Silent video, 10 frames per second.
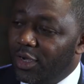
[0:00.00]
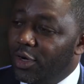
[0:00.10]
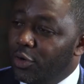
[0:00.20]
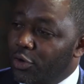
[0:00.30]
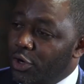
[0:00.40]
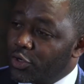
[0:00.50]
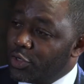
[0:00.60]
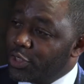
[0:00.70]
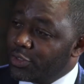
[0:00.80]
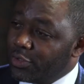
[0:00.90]
Oh,
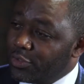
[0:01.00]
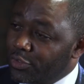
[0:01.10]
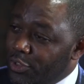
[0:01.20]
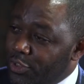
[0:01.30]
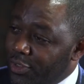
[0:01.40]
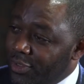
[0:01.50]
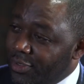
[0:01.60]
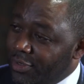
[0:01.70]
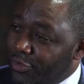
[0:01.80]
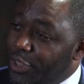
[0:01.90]
congratulations on such
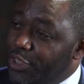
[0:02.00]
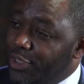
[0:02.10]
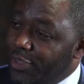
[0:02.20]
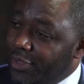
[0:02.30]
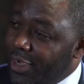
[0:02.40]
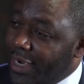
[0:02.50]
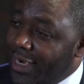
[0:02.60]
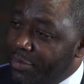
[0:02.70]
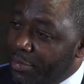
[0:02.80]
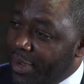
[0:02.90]
a rich
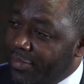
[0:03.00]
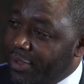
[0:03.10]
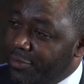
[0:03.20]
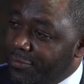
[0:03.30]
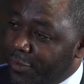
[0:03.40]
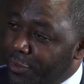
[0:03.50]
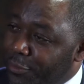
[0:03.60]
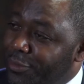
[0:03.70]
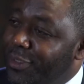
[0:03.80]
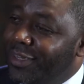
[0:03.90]
academic path that you
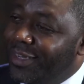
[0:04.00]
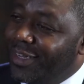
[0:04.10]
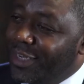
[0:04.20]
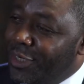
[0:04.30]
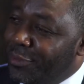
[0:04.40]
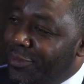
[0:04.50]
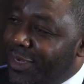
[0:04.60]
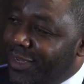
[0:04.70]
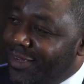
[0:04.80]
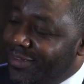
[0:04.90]
followed. You
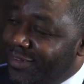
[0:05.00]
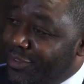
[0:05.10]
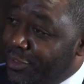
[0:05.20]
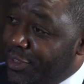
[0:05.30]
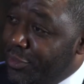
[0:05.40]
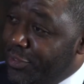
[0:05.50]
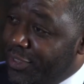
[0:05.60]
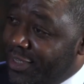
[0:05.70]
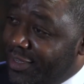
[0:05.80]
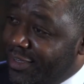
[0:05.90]
know, did you
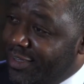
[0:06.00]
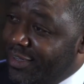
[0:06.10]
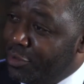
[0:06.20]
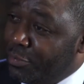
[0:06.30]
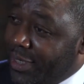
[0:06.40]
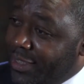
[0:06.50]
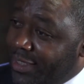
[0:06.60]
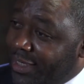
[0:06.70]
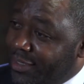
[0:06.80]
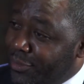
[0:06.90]
say you
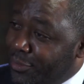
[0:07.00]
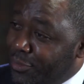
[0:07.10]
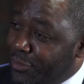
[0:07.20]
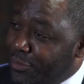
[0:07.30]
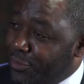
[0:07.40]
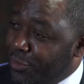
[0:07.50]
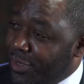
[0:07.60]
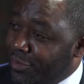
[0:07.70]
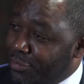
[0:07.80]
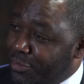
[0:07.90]
patented or you sold
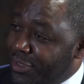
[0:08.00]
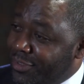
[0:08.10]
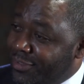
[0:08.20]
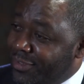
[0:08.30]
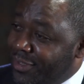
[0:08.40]
one of your products?